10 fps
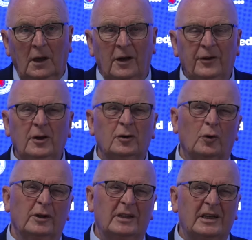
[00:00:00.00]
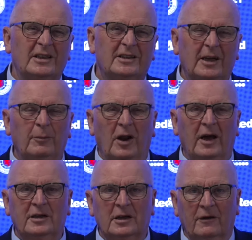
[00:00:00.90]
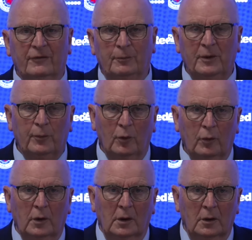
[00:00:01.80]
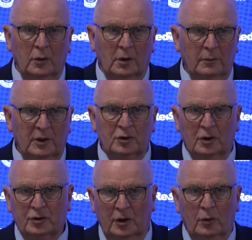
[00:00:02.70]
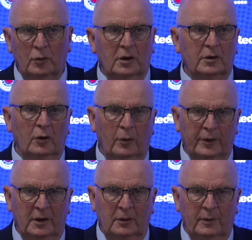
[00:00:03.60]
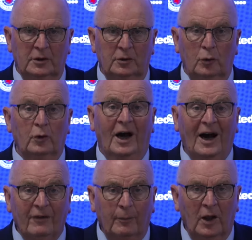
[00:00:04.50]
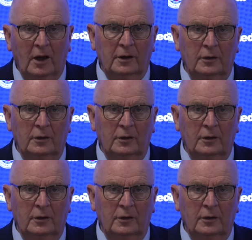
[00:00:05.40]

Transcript: I think it's only destabilising if the people who are the major shareholders and operating the business don't have a plan,